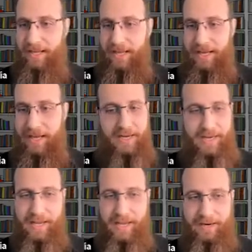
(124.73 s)
And, and I
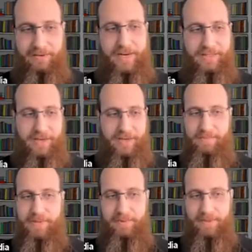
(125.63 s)
get it, right? Talking to
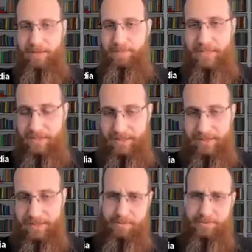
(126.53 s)
people can be
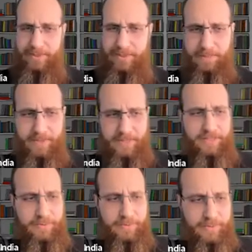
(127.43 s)
daunting. We're really busy
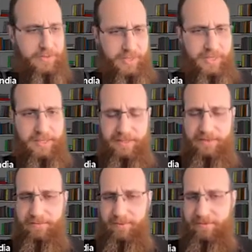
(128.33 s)
with other things. And
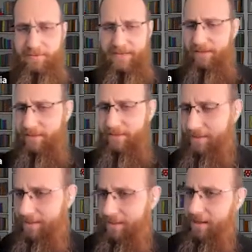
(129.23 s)
if we find out
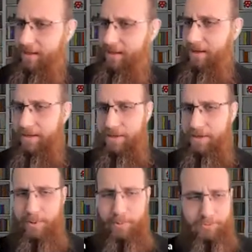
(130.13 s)
things that, you know,
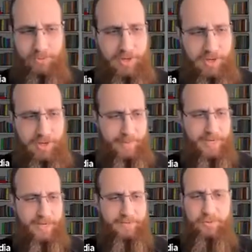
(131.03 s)
where we're wrong, we might
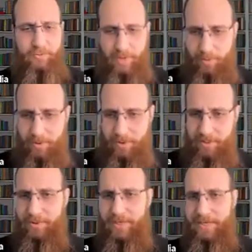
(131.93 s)
have to do rework,
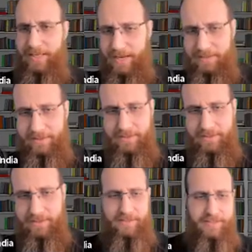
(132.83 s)
and we're on a
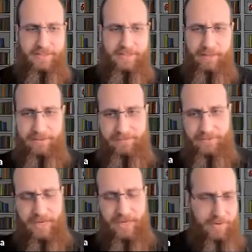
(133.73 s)
calendar, and it's, this is
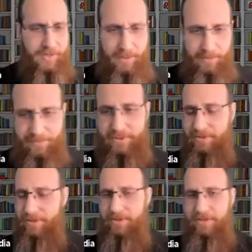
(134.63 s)
outside of our comfort zone,
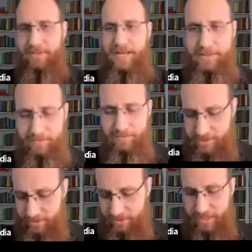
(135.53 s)
all kinds of
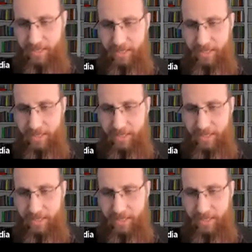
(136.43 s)
reasons.